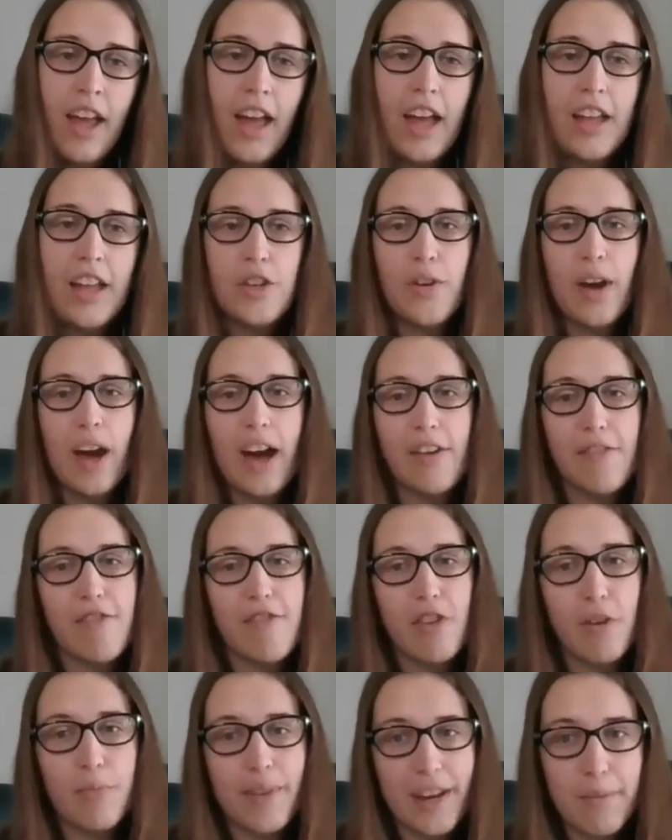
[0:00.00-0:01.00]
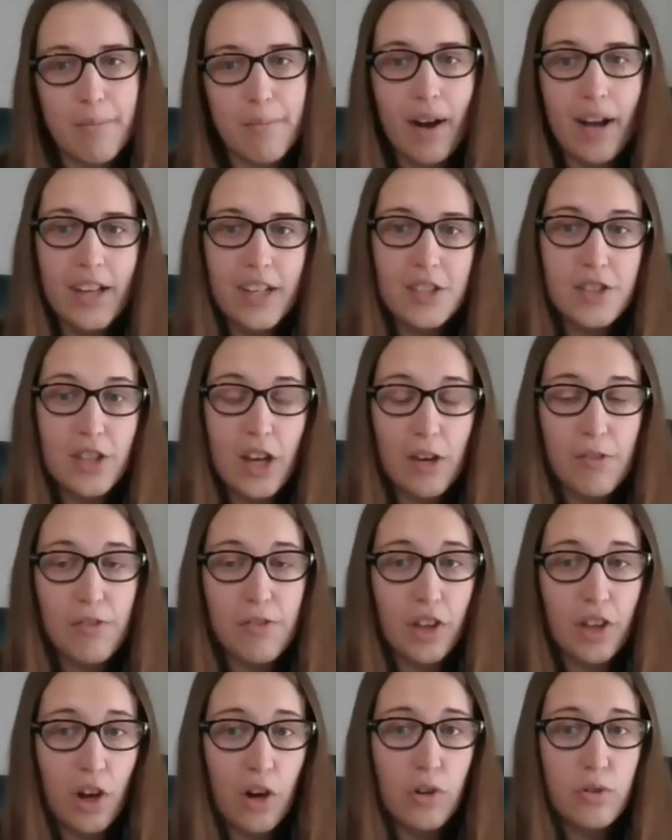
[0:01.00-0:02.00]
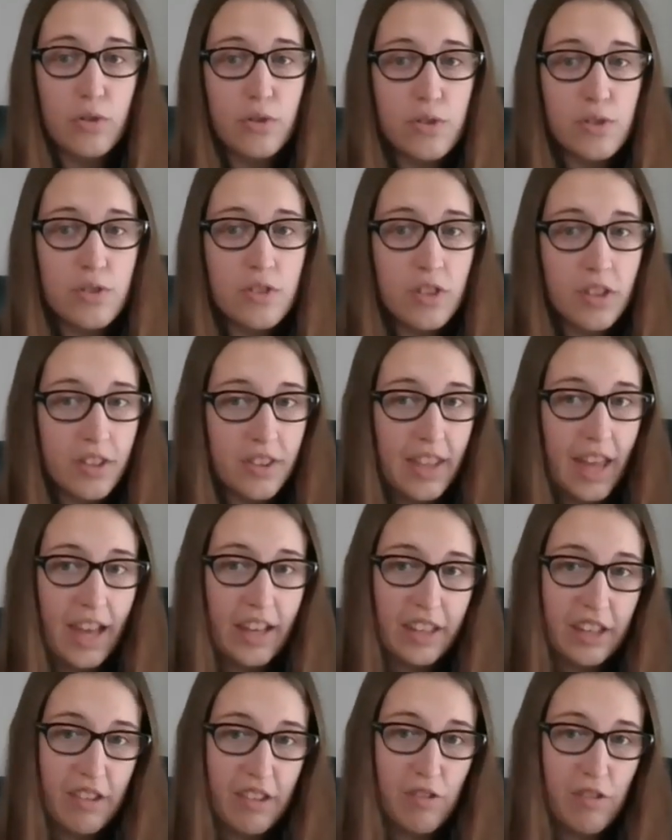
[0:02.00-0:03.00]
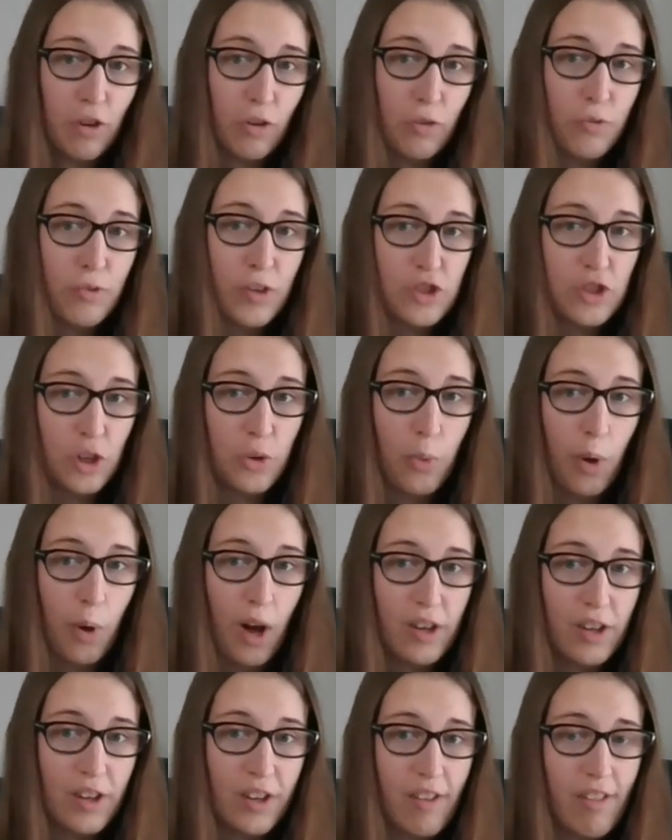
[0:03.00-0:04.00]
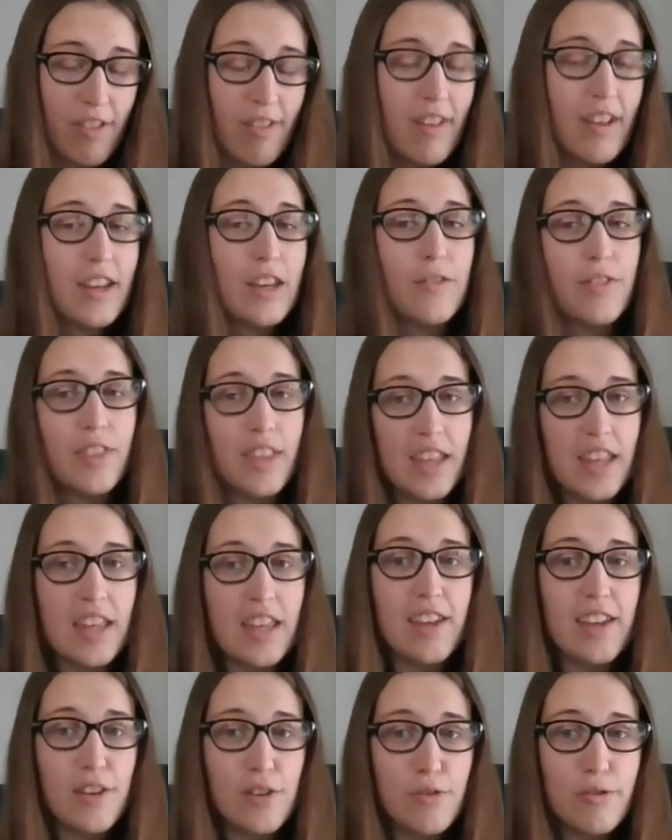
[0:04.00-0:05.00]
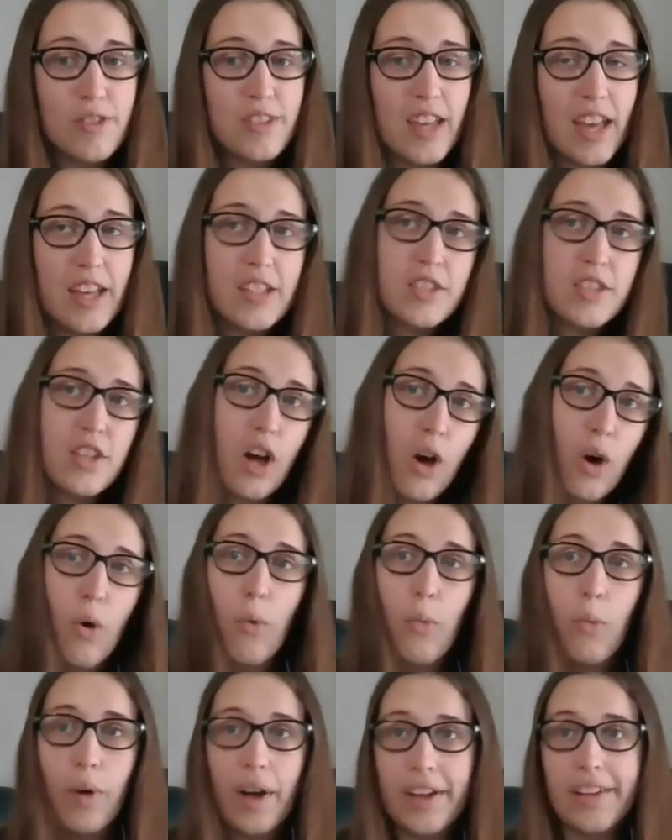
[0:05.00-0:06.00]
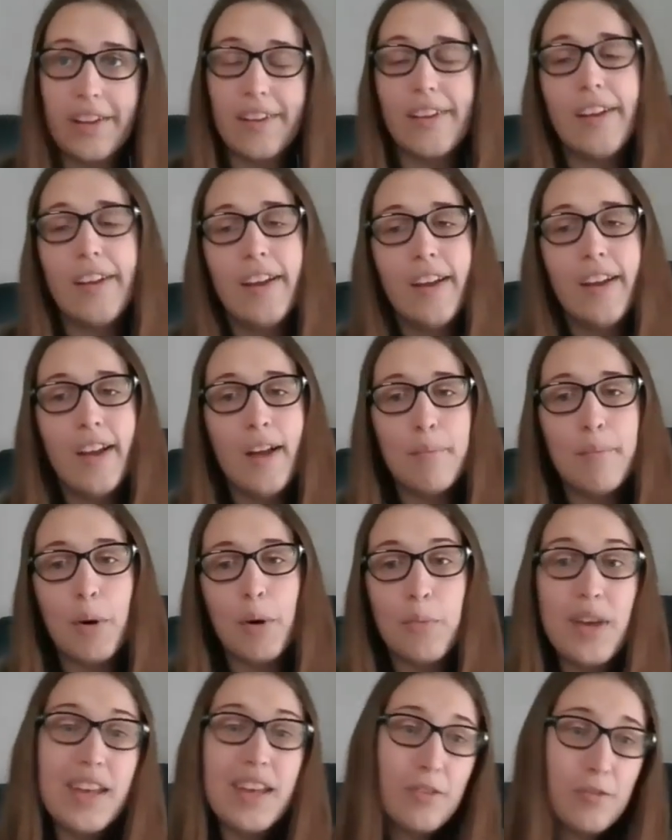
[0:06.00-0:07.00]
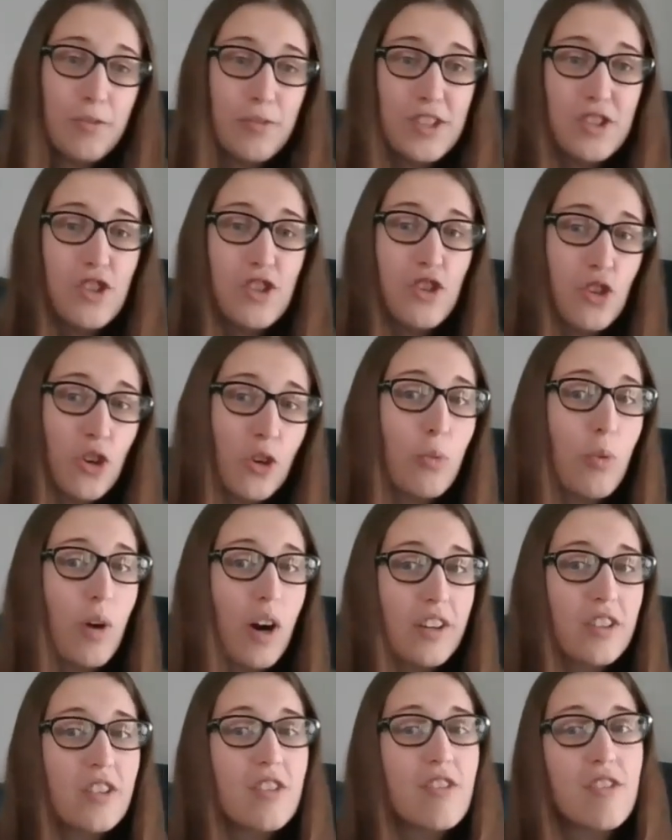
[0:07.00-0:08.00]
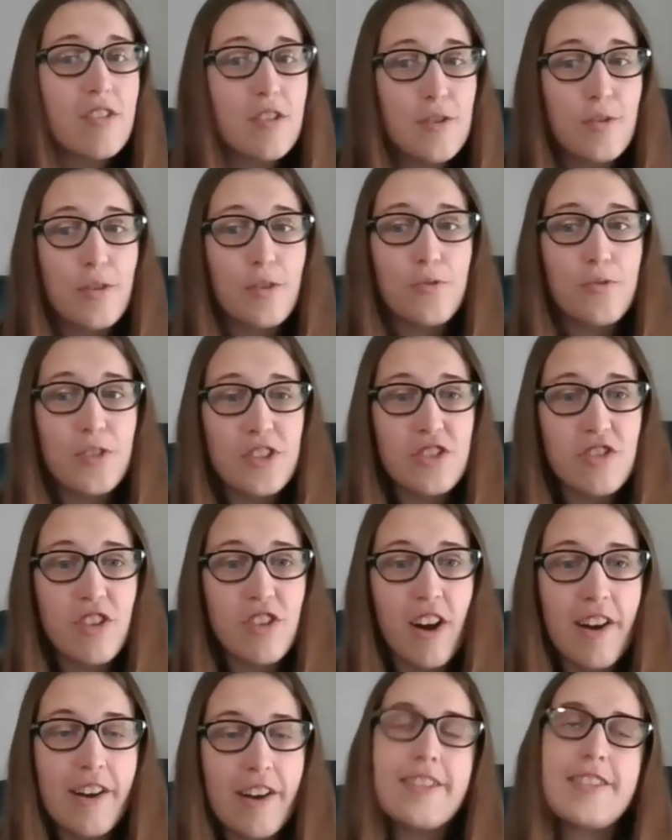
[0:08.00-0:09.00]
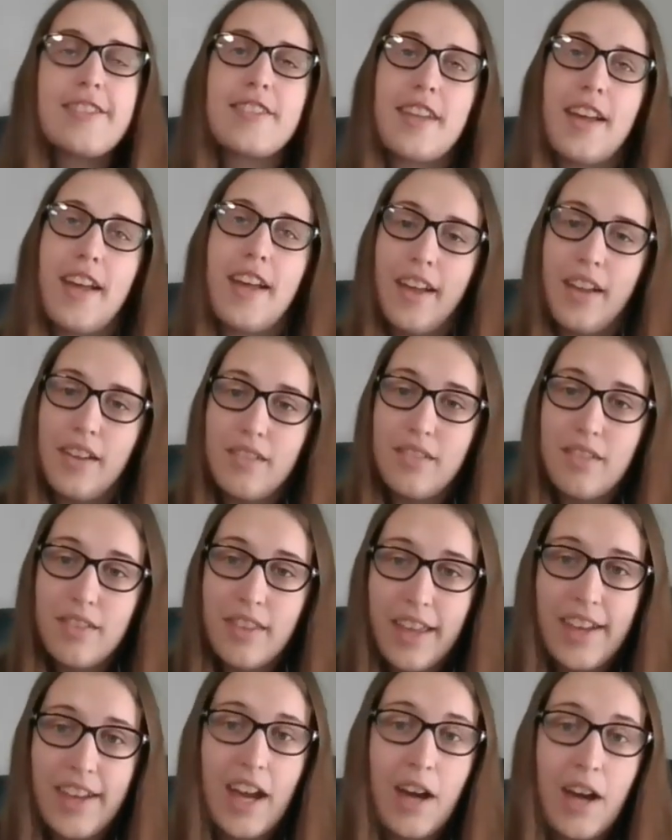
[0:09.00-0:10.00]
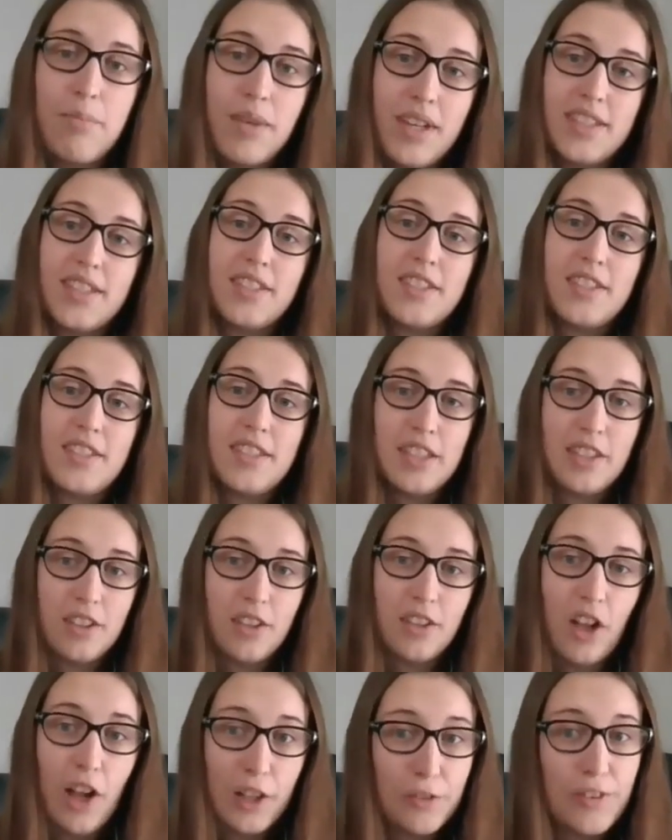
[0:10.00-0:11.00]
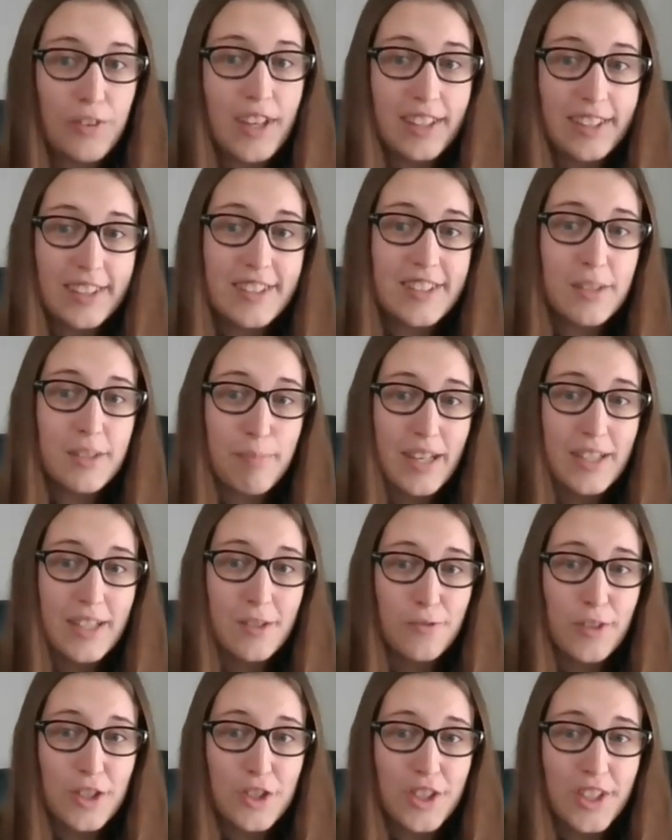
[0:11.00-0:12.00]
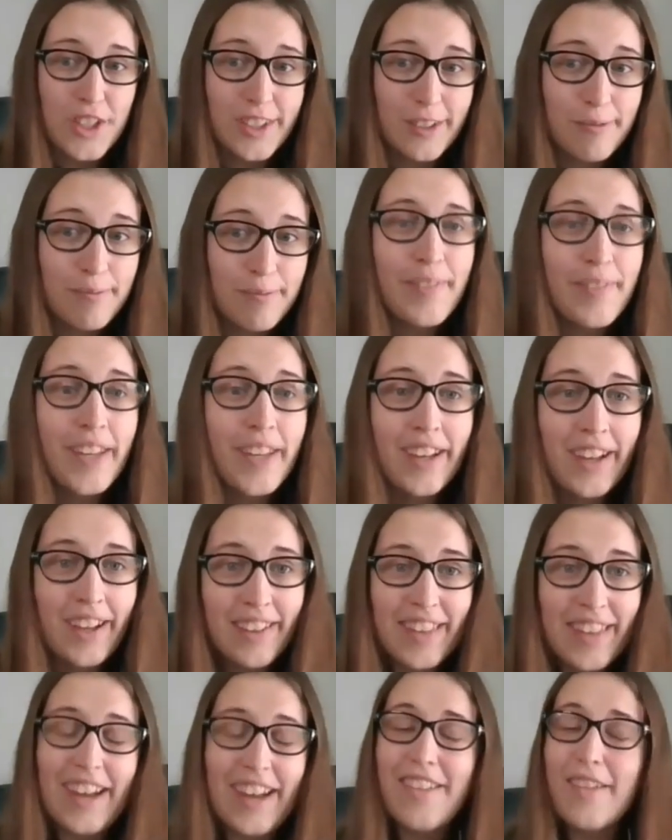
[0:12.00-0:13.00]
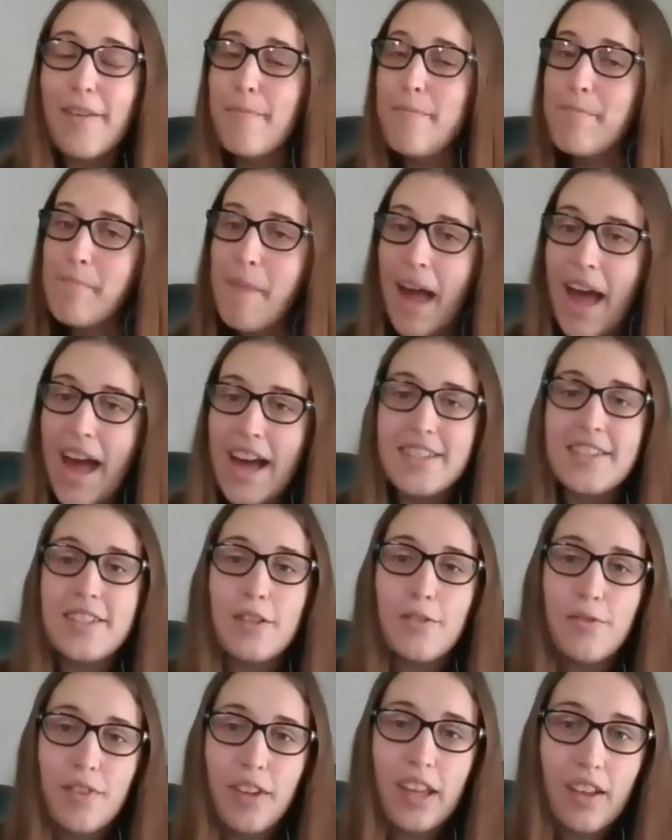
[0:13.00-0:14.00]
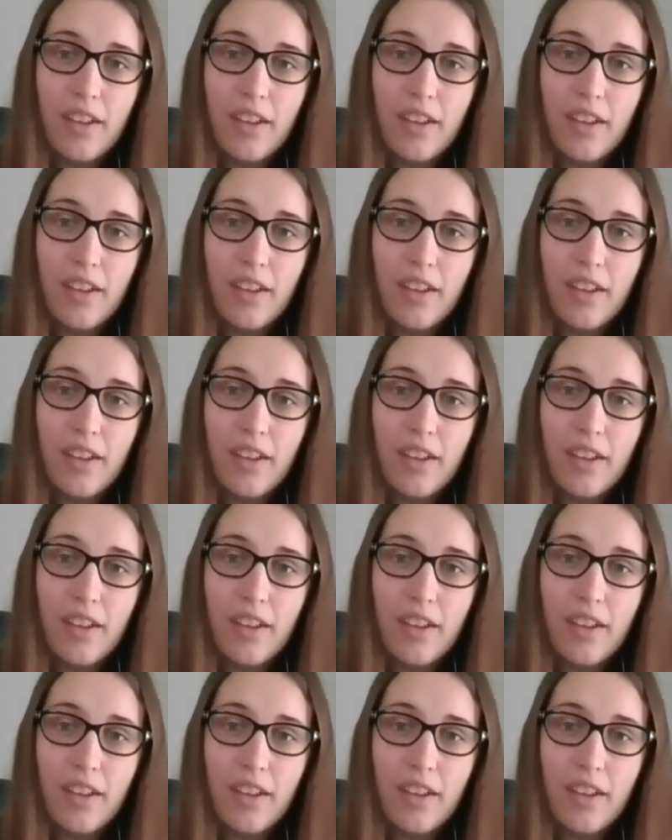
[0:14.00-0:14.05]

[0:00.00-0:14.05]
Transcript: and you have so many miles off the coast, that is your fishing waters. And if the EU says, oh, well, but we can fish in your waters and you can fish in ours, and they come in and steal all of England's best fishing, that is a massive